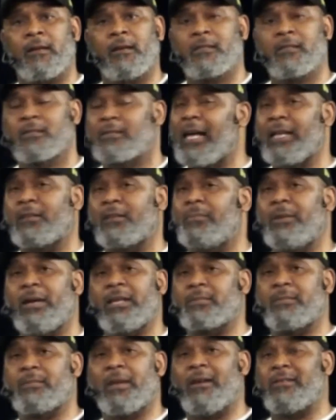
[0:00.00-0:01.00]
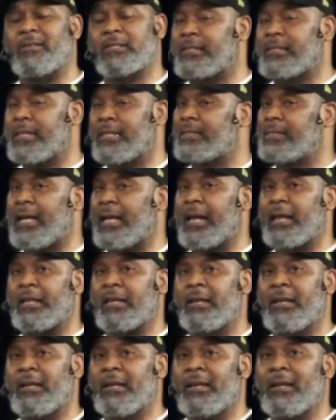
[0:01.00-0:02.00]
not the best marriage. It's not
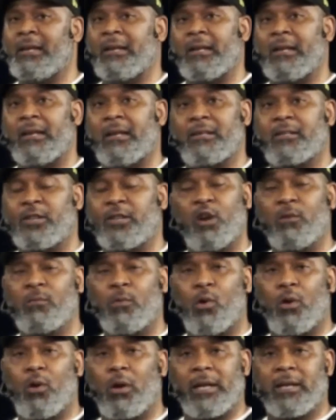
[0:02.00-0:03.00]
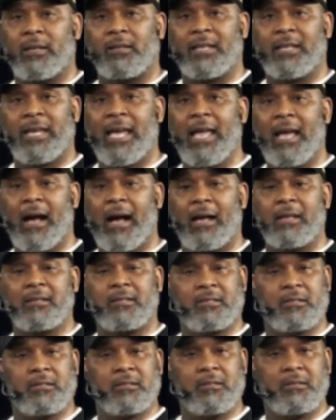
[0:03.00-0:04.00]
turmoil and
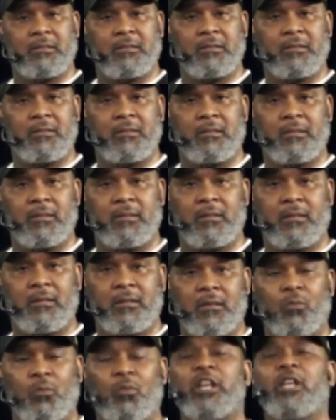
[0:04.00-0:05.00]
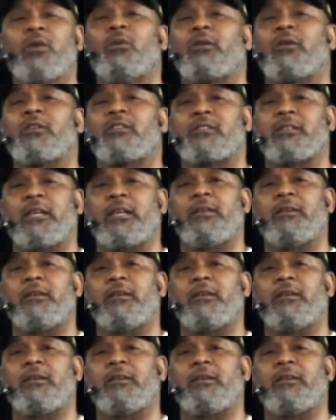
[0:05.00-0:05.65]
chaos. What do you want to see?